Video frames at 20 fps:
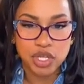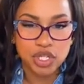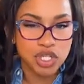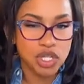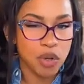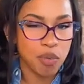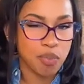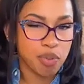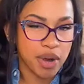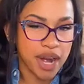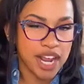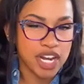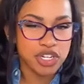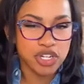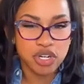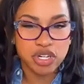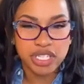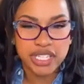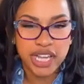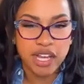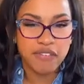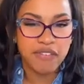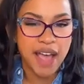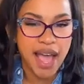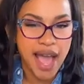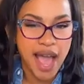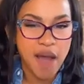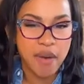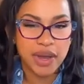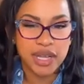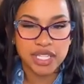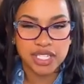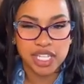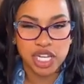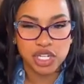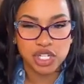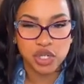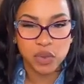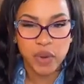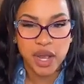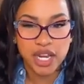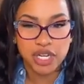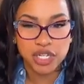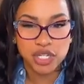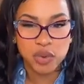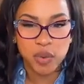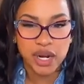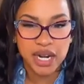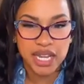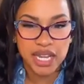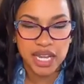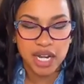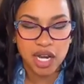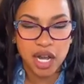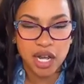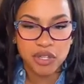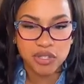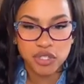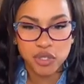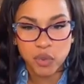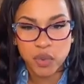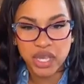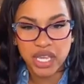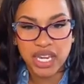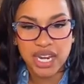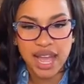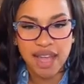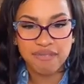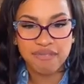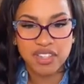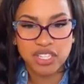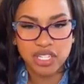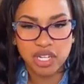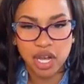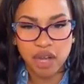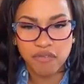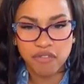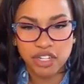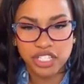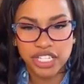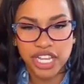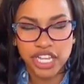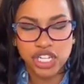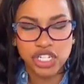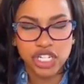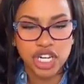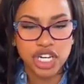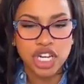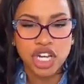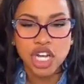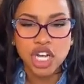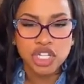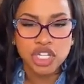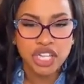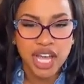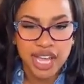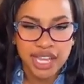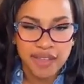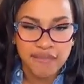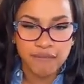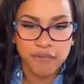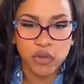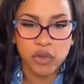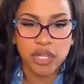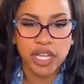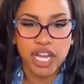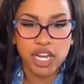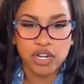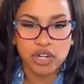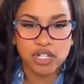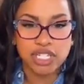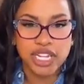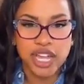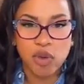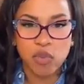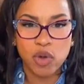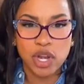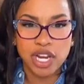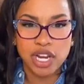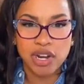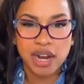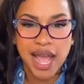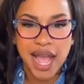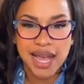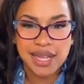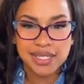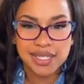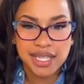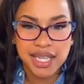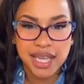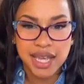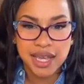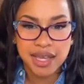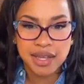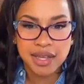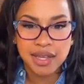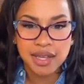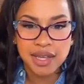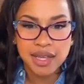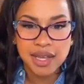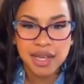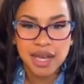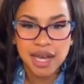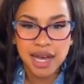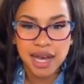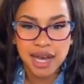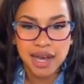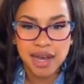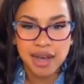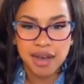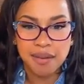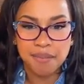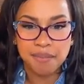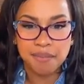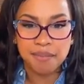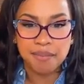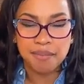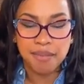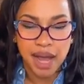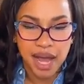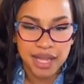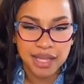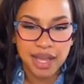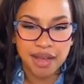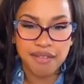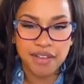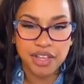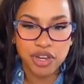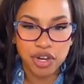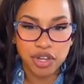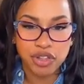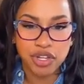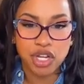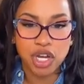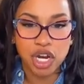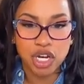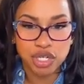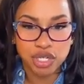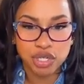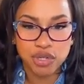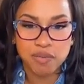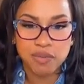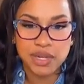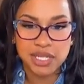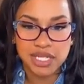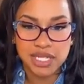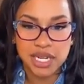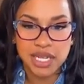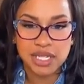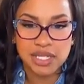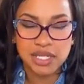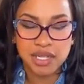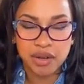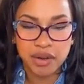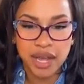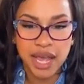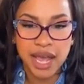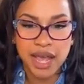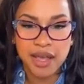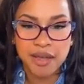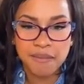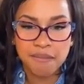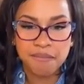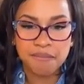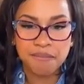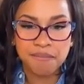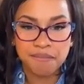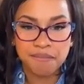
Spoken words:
So brand yourself how in such a way? Do you want to get on so we can have this conversation so I can fully understand what you're asking? I love it. You're in the cartoon business, okay?